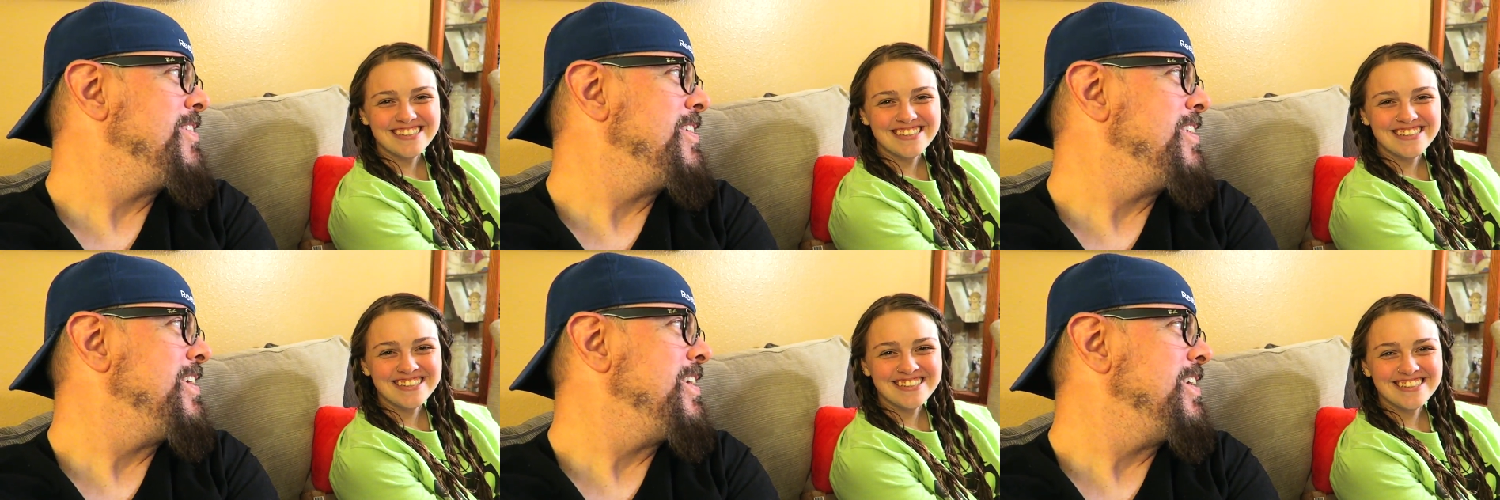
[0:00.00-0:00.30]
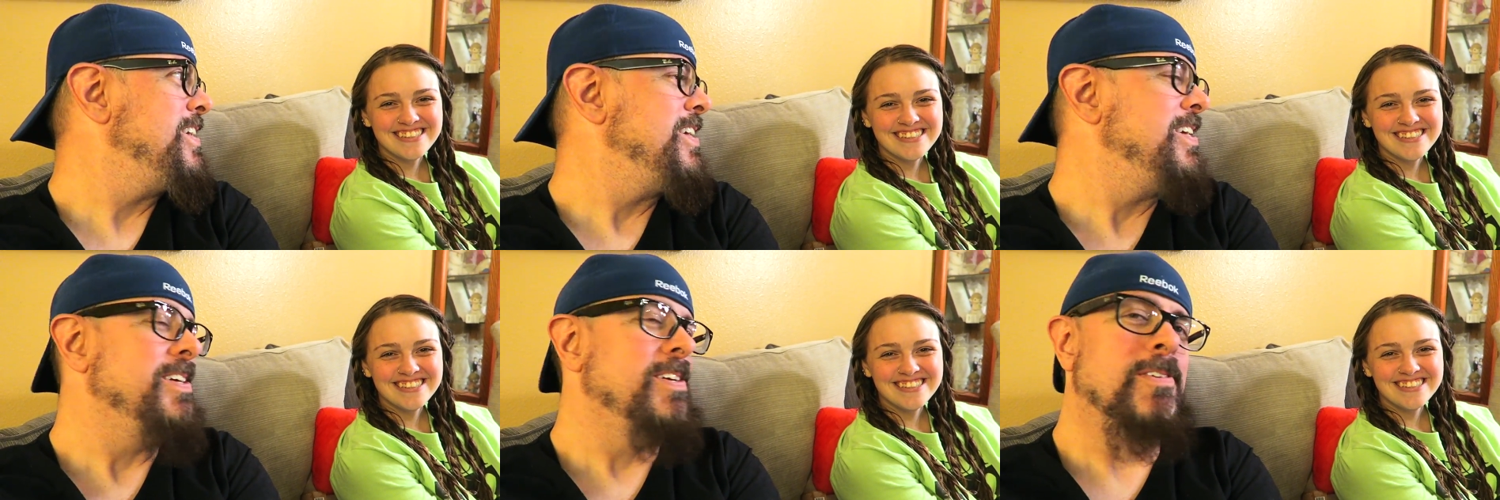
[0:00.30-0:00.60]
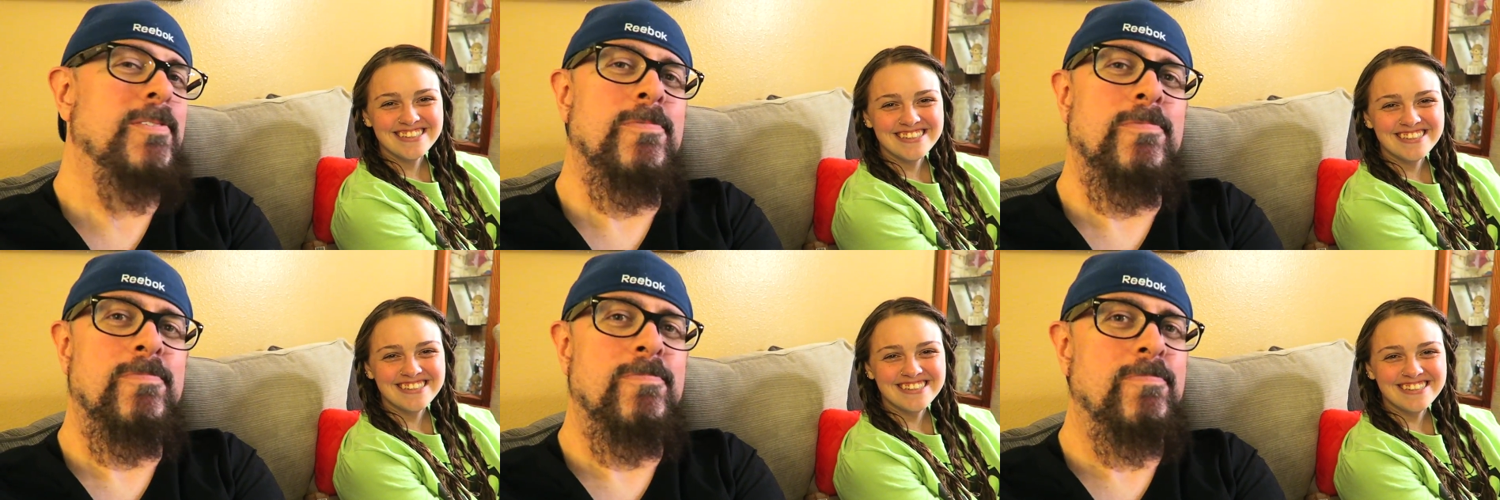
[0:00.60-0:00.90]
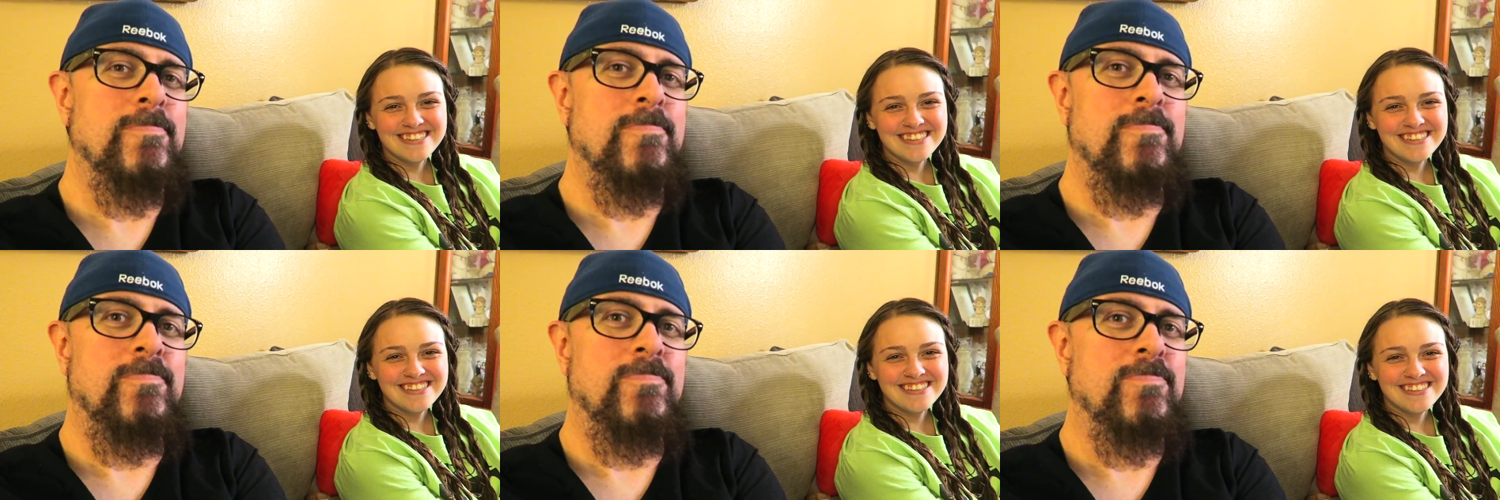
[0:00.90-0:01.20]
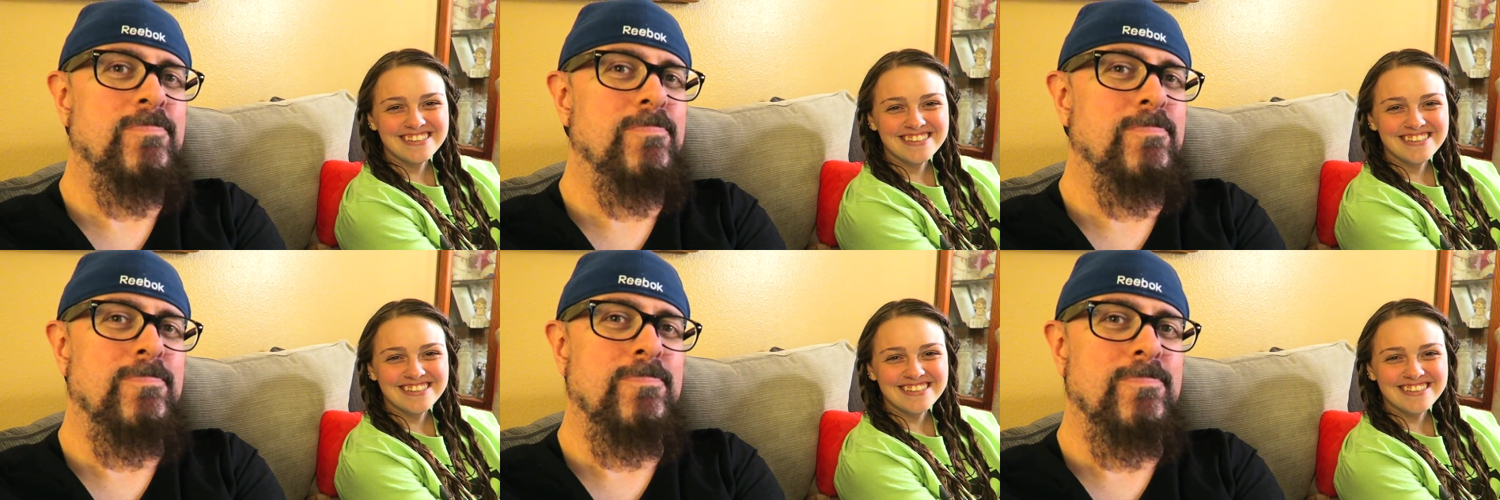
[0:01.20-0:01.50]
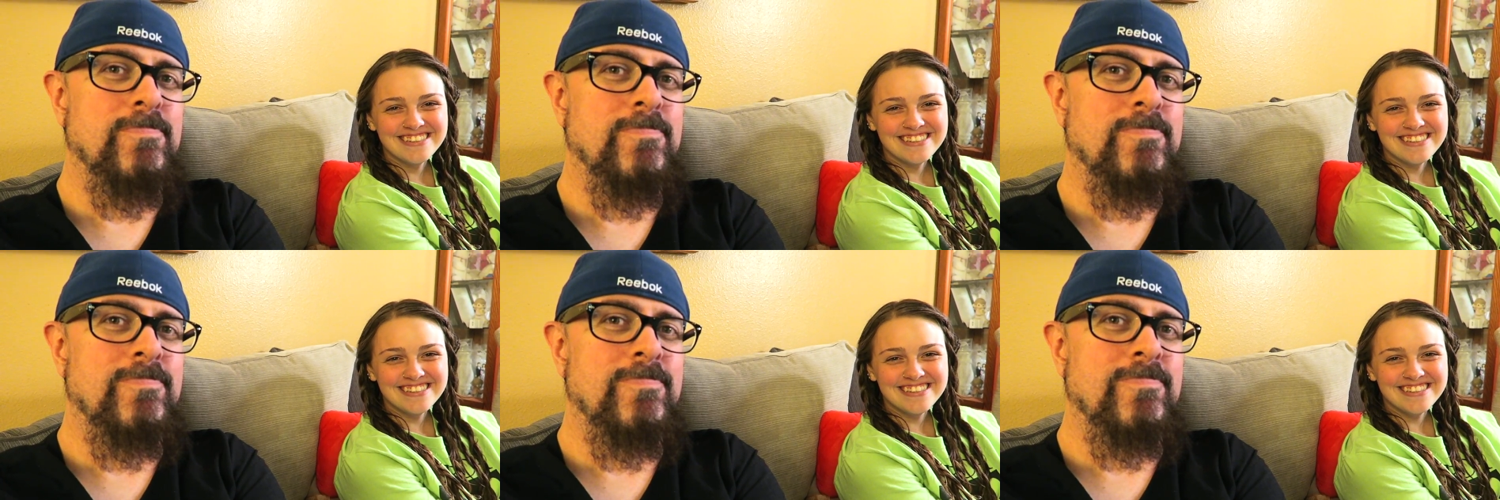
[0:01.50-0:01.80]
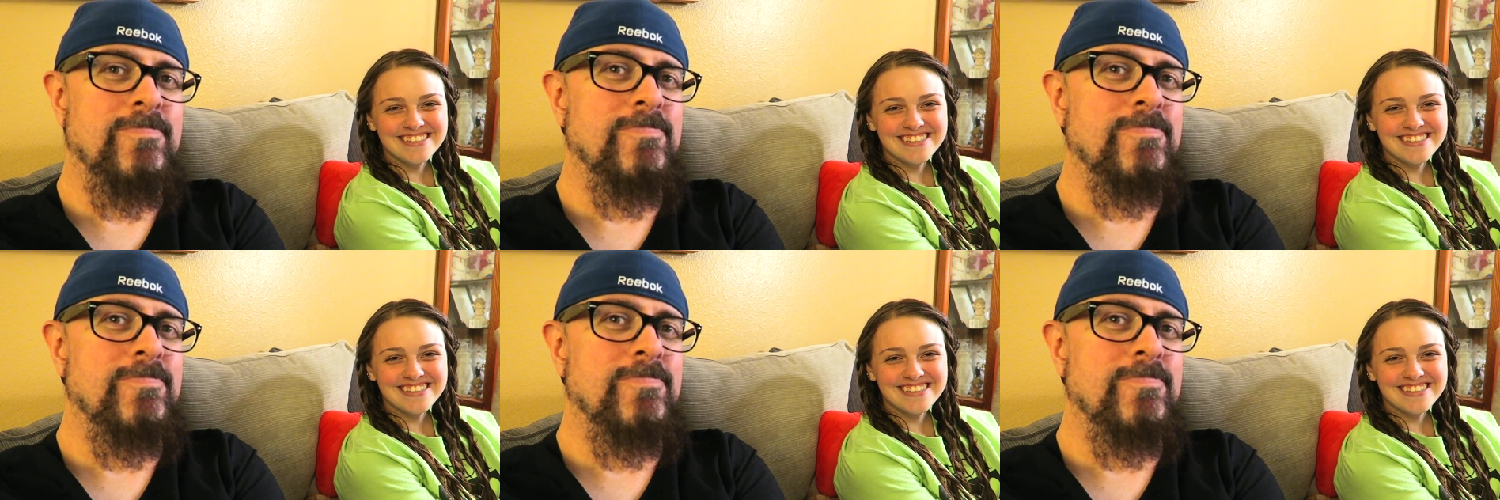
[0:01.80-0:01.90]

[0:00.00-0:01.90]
No one is speaking in this clip.